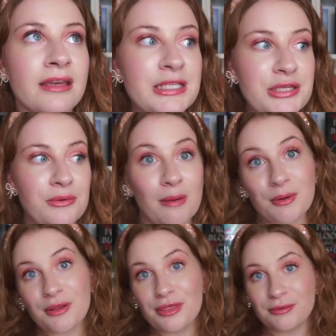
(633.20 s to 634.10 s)
So
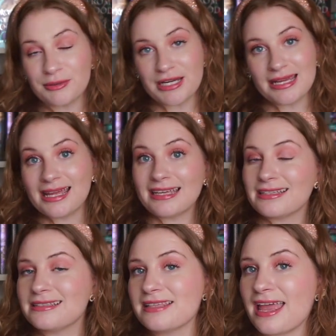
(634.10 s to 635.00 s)
number three
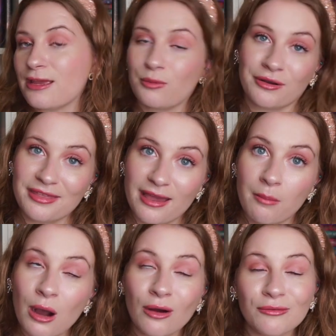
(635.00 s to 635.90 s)
is A Worthy
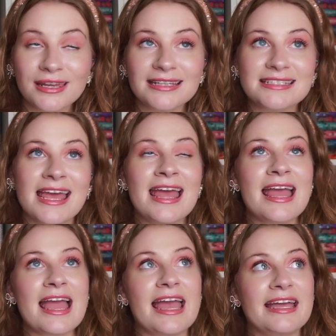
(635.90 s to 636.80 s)
Opponent.
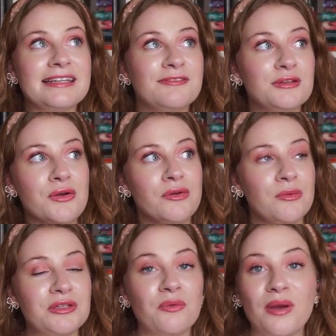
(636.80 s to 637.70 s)
And if you don't know
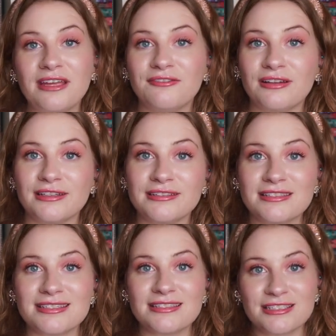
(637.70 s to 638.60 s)
what the Wicked
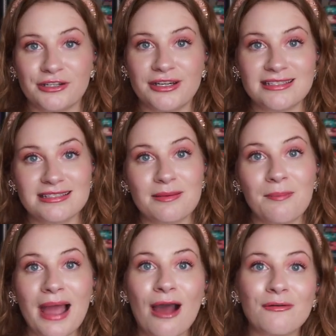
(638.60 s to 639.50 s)
Villains series is
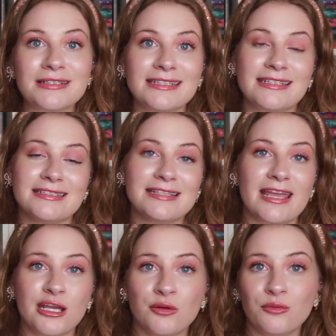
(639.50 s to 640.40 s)
about, it is
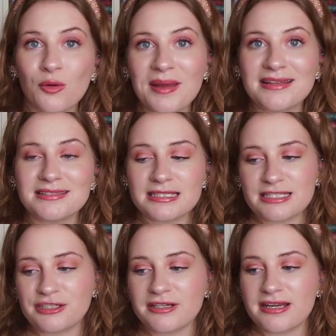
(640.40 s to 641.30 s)
a romance
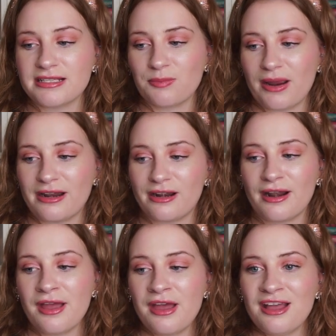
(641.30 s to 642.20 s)
series
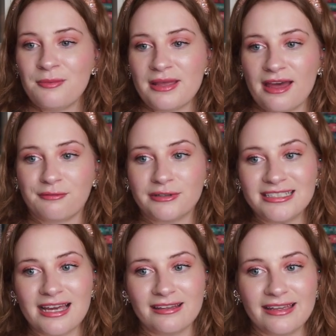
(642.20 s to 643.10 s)
where we have
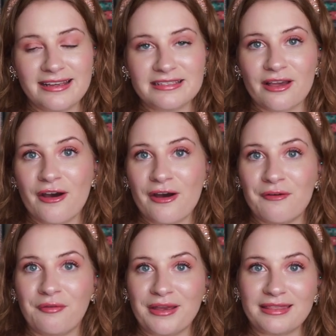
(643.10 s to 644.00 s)
retellings
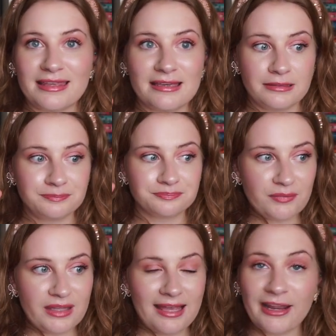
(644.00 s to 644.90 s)
of like the
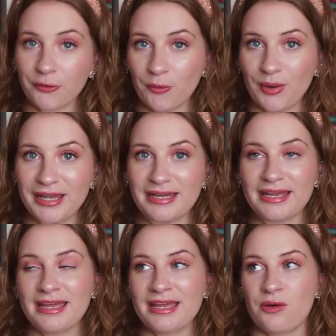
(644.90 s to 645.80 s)
heroine